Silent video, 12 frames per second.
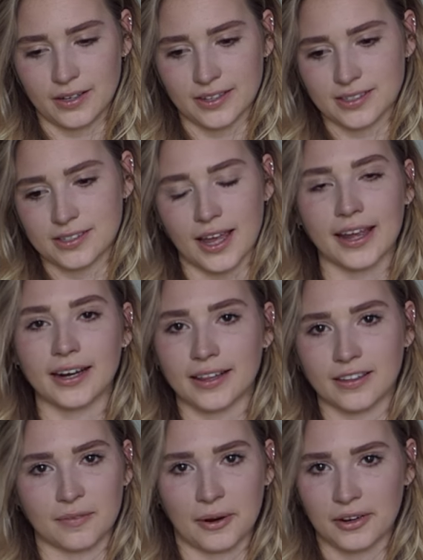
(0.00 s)
and it doesn't say
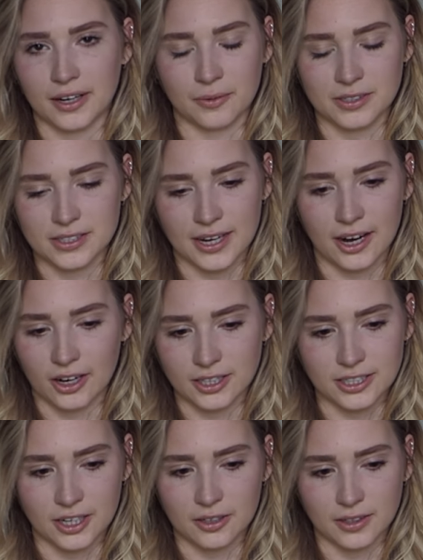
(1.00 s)
anything about anyone's
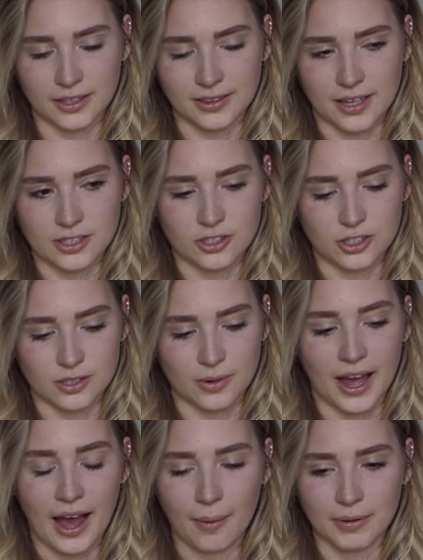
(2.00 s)
character. Like that's just
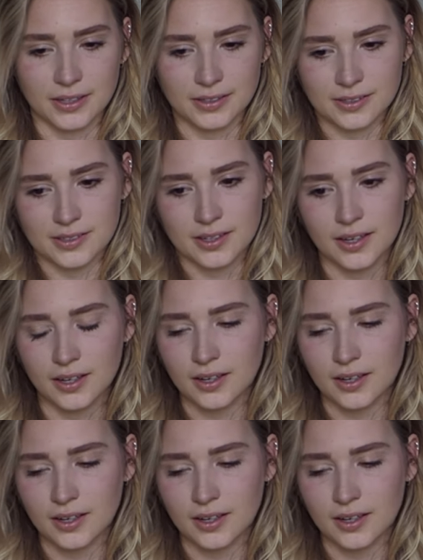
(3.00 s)
what happens.